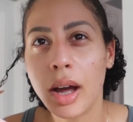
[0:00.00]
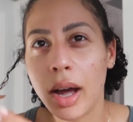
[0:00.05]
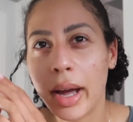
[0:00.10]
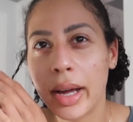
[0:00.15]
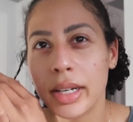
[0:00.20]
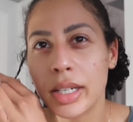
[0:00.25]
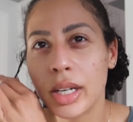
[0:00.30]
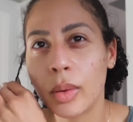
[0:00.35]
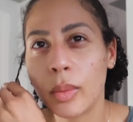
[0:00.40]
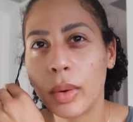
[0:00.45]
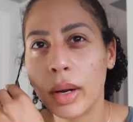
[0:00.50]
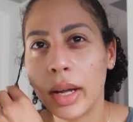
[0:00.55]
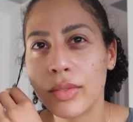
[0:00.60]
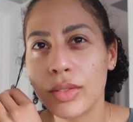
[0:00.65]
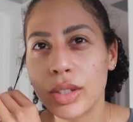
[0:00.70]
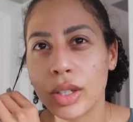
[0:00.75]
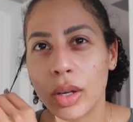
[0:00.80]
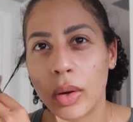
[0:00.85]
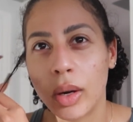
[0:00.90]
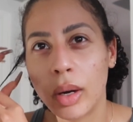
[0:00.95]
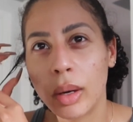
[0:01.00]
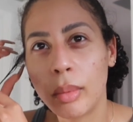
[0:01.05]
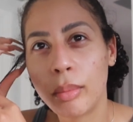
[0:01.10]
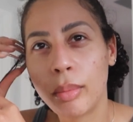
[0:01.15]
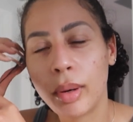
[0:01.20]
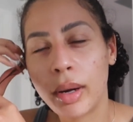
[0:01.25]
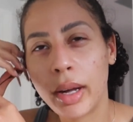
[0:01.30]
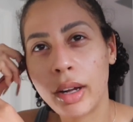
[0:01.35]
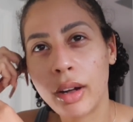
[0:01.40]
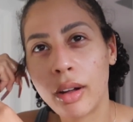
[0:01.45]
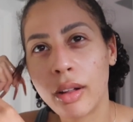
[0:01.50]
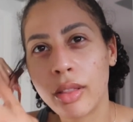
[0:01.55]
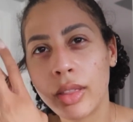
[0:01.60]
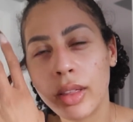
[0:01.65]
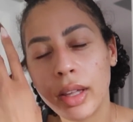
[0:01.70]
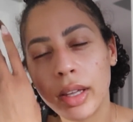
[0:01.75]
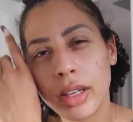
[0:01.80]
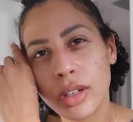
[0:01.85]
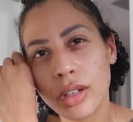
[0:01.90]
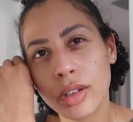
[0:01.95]
I didn't want to have to go out and buy all
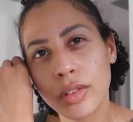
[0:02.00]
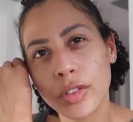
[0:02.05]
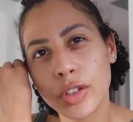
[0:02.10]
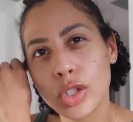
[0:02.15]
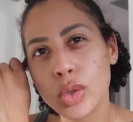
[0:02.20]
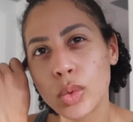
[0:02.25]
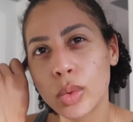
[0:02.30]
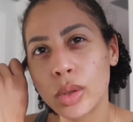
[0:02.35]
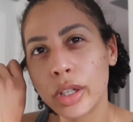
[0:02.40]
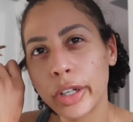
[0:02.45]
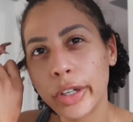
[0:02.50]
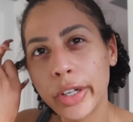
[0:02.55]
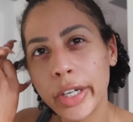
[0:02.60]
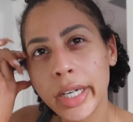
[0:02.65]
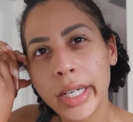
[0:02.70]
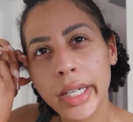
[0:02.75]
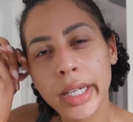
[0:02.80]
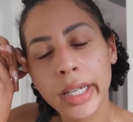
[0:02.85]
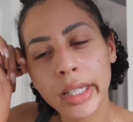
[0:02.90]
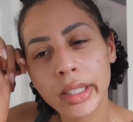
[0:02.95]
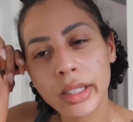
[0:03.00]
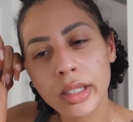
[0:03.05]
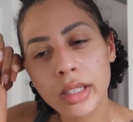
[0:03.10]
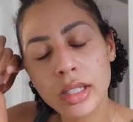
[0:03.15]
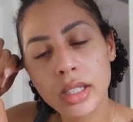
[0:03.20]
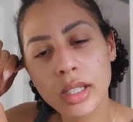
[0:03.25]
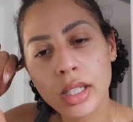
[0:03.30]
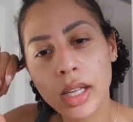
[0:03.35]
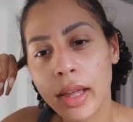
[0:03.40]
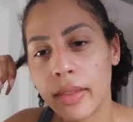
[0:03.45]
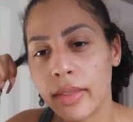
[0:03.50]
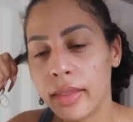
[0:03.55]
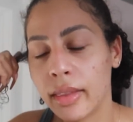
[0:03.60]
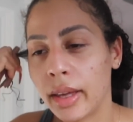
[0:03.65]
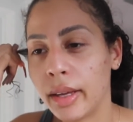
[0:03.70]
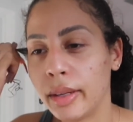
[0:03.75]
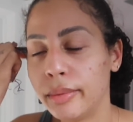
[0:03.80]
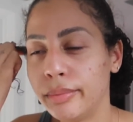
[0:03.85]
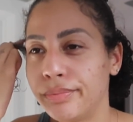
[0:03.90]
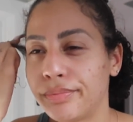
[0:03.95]
the individual ingredients, and
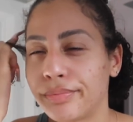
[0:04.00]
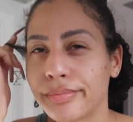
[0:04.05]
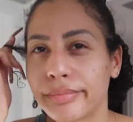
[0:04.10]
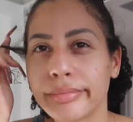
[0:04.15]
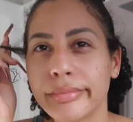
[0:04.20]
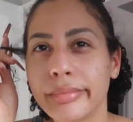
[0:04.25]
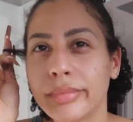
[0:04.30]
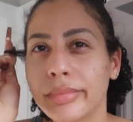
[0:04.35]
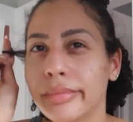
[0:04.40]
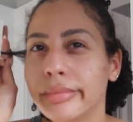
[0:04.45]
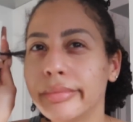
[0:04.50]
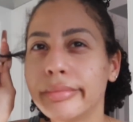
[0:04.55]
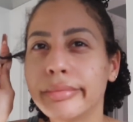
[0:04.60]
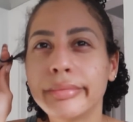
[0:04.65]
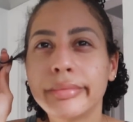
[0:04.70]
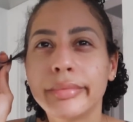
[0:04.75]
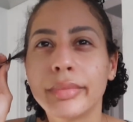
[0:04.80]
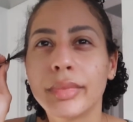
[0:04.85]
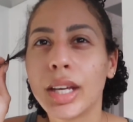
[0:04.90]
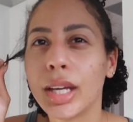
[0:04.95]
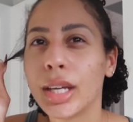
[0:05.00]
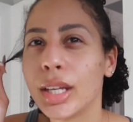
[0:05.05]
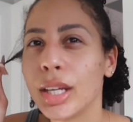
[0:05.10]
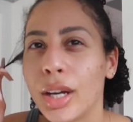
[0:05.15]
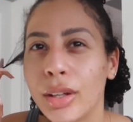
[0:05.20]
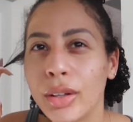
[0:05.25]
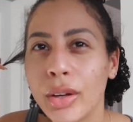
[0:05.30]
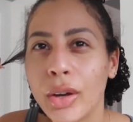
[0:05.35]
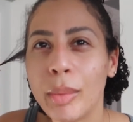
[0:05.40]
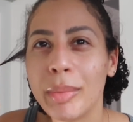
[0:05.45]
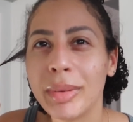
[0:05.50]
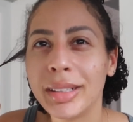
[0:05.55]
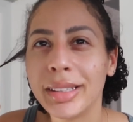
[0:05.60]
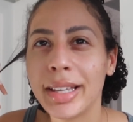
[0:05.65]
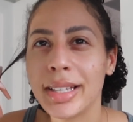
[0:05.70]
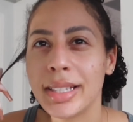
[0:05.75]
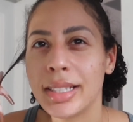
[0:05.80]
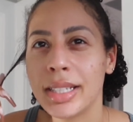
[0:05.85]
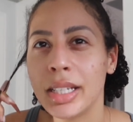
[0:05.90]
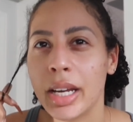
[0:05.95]
then y'all know I'm a
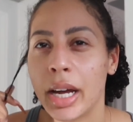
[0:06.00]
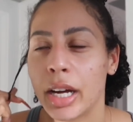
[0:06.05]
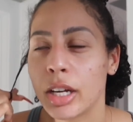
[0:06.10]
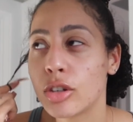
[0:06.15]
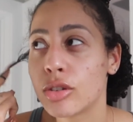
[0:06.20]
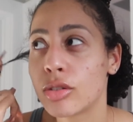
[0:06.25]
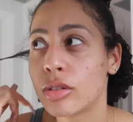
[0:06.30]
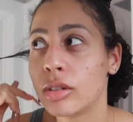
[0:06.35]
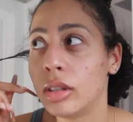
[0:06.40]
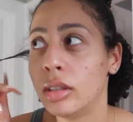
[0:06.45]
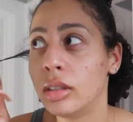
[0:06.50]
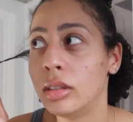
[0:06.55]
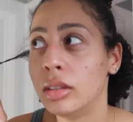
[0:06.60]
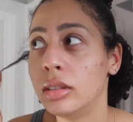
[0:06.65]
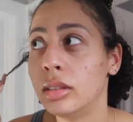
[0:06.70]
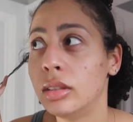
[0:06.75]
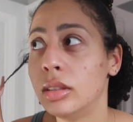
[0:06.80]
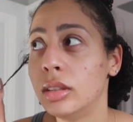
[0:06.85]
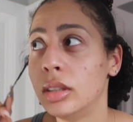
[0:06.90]
lazy natural.